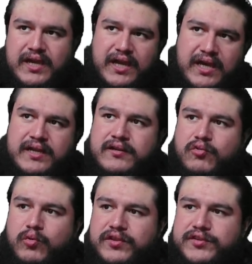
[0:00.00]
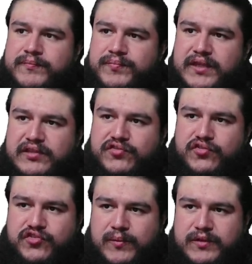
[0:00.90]
And rhythm is
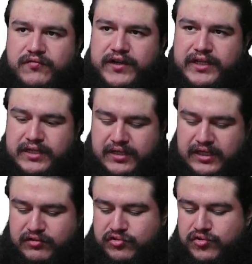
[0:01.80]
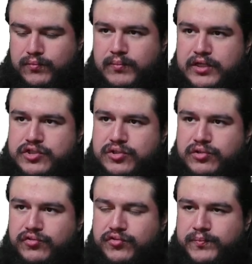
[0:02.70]
subdivided into
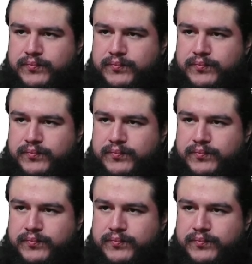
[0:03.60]
measures